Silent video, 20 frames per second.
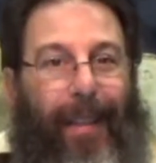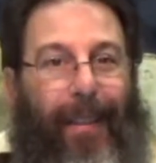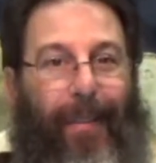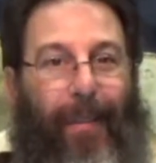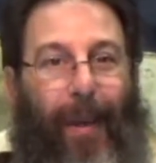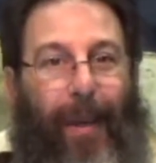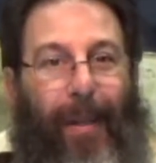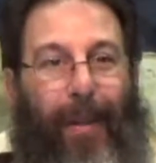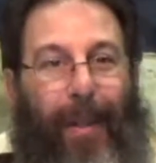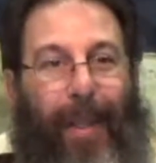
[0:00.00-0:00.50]

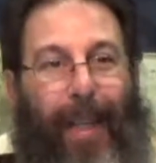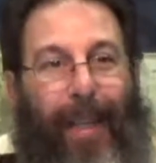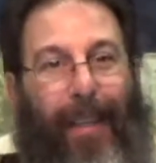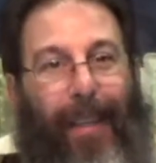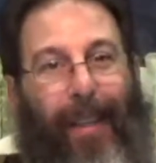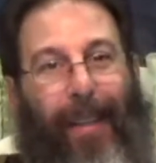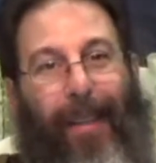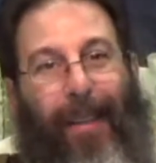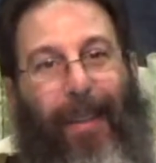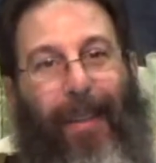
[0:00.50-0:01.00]
When you
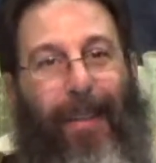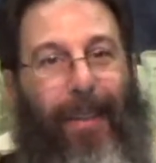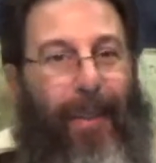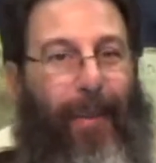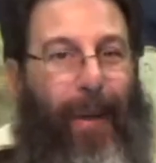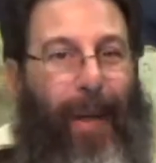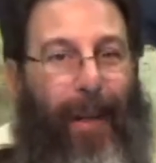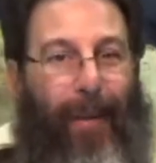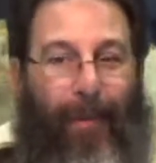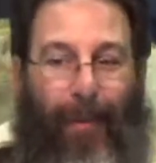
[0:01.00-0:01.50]
get, don't
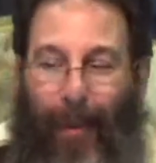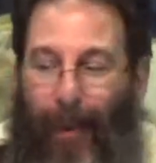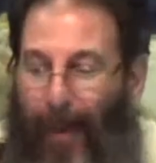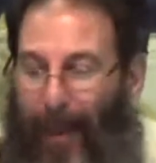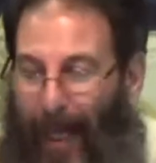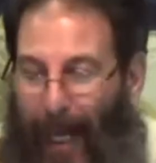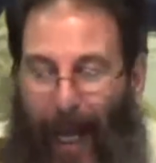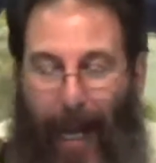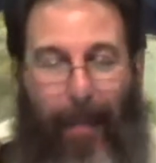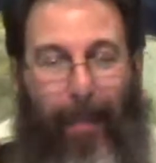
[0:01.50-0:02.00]
you want a full
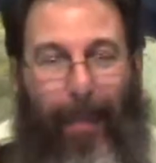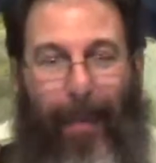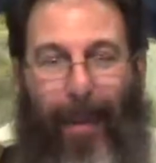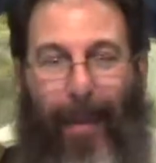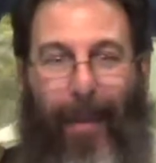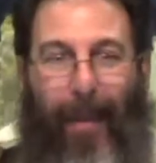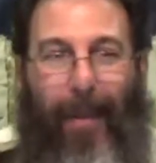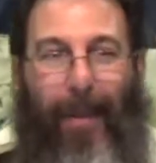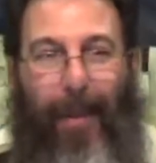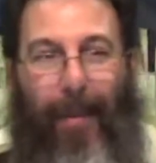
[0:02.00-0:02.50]
cup?
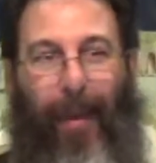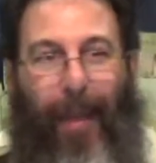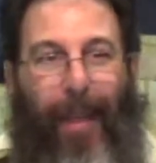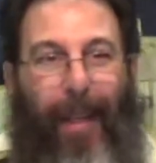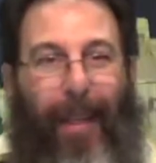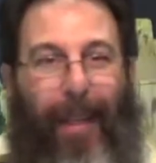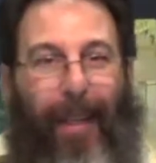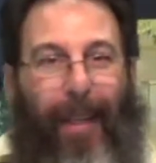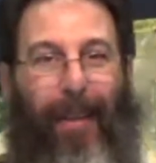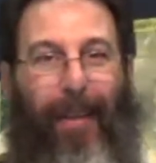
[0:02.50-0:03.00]
You know, don't you want
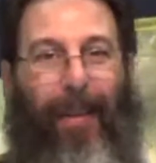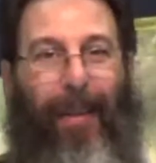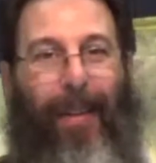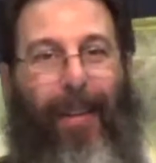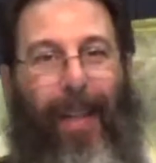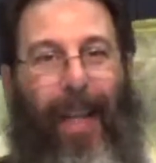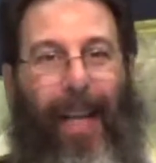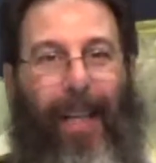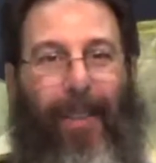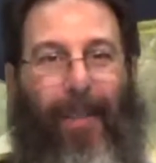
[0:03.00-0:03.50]
a, you know, a
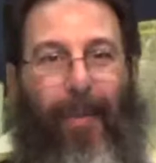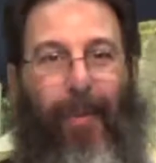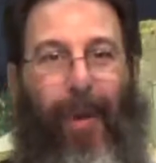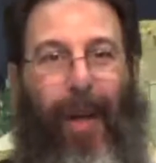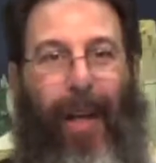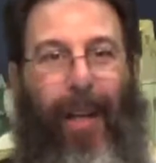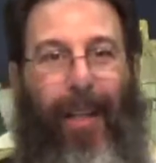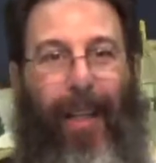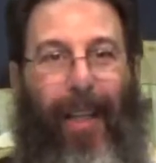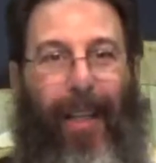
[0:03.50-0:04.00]
glass of
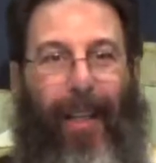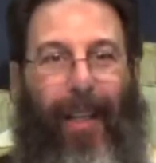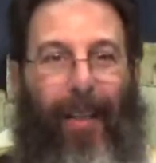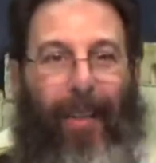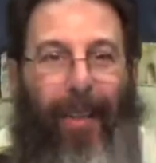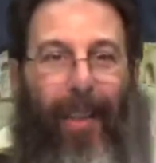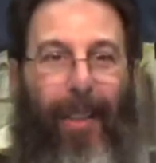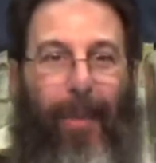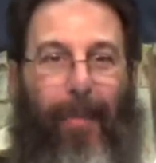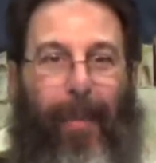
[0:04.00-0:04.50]
wine like, you
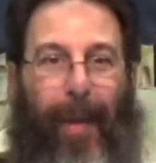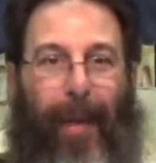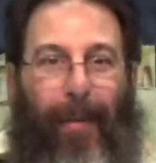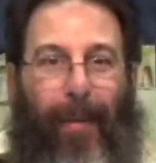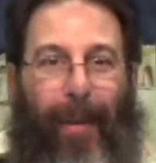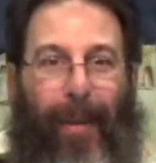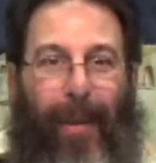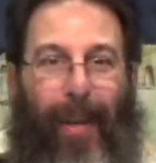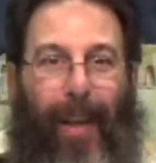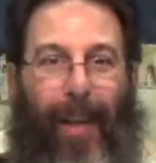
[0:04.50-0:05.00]
know, this big
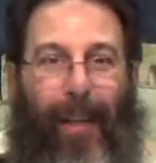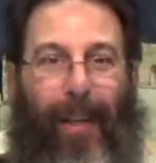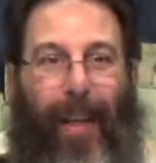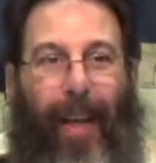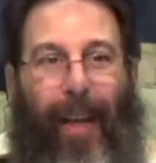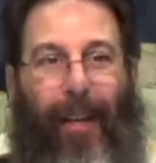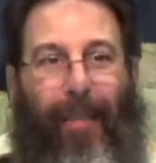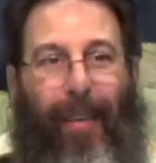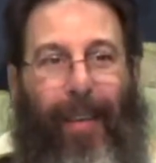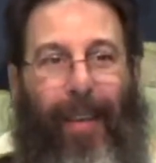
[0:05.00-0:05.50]
when you get to
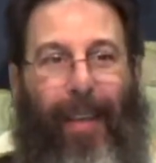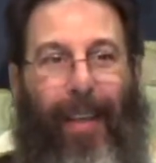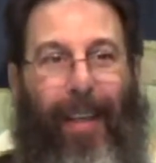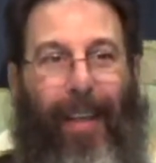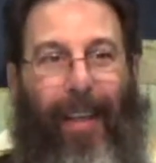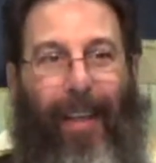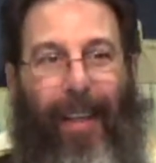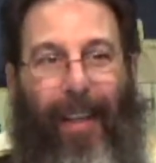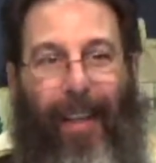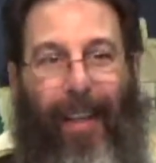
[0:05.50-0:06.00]
heaven?
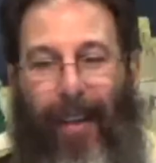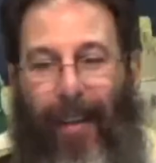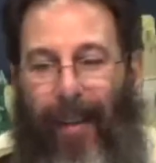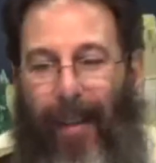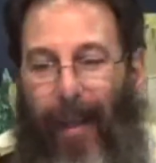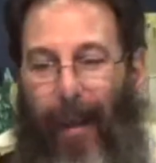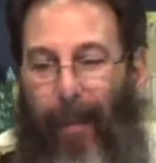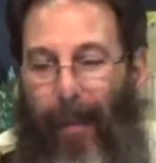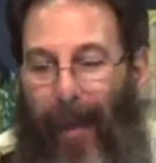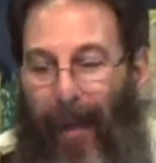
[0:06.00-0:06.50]
You know,
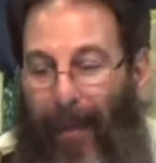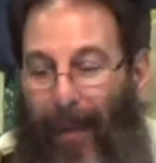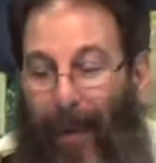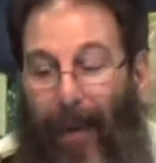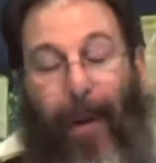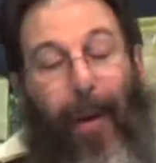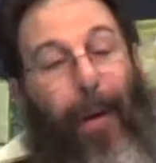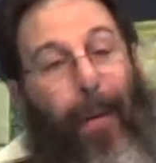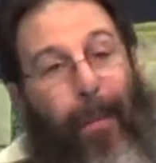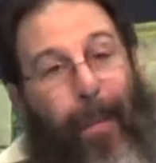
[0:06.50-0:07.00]
but if
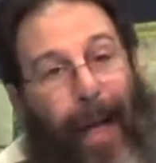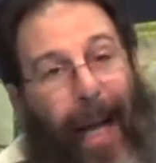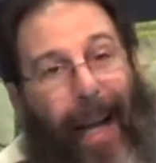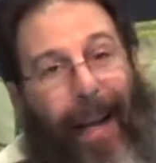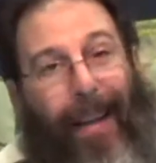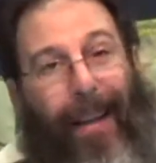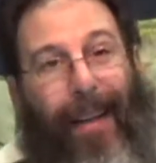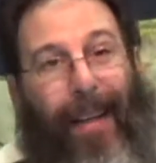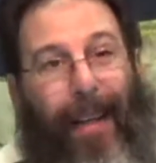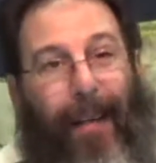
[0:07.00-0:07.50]
you hold
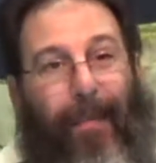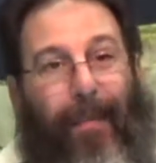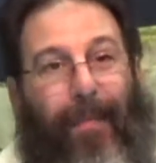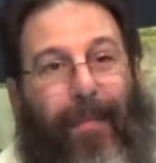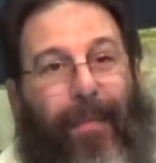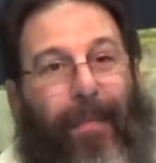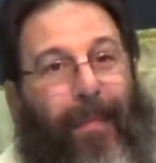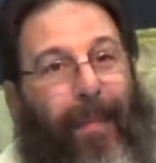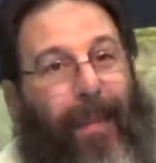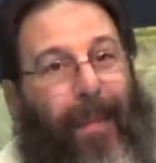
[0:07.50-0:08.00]
back on him,
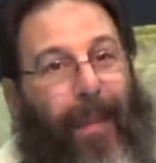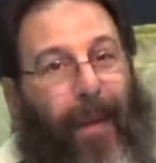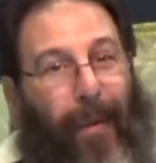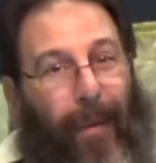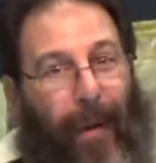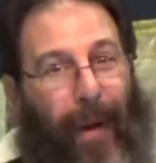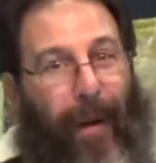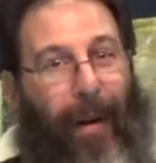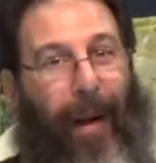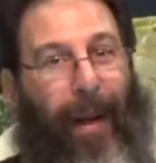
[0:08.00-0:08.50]

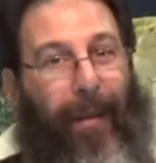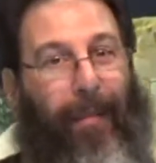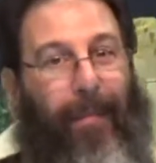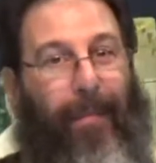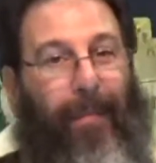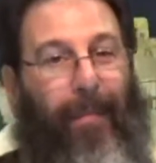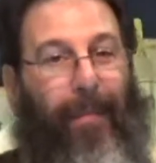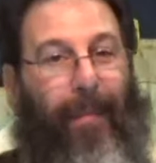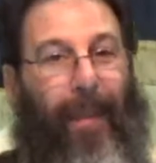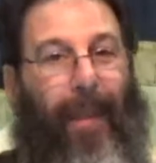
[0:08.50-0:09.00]
don't worry.
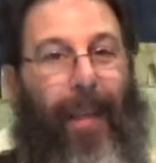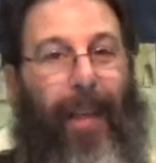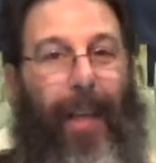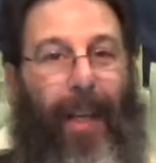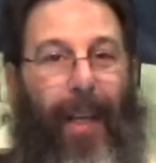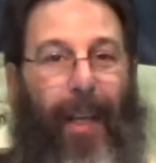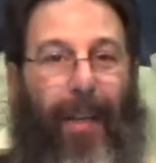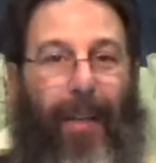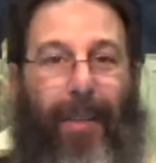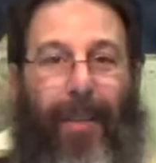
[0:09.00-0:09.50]

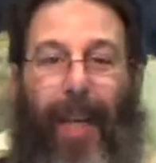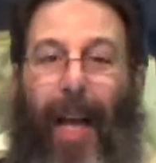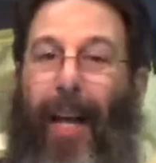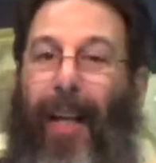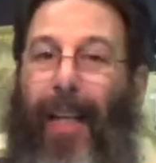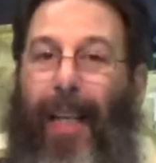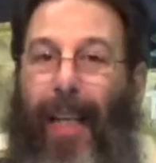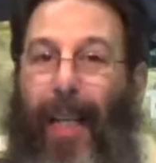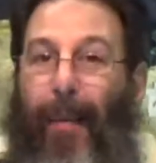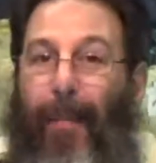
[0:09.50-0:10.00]
He knows
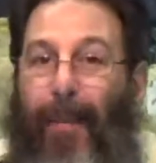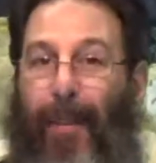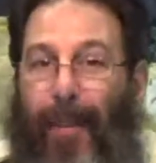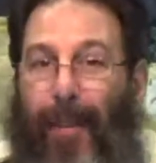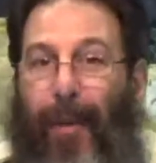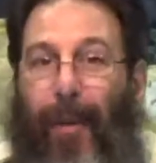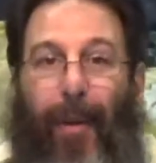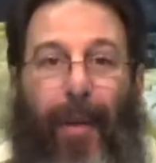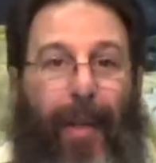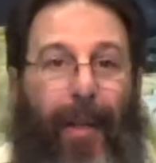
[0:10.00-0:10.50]
how to keep
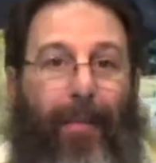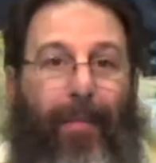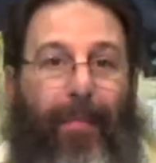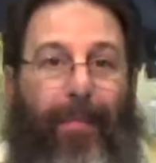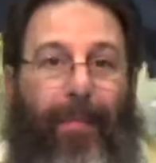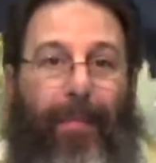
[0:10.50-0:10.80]
score.